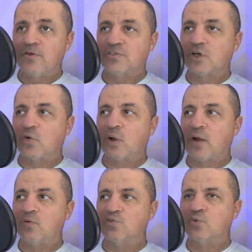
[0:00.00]
So
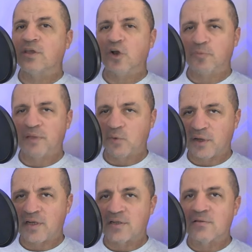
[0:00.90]
I was really hoping they
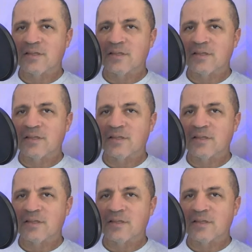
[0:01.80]
were going to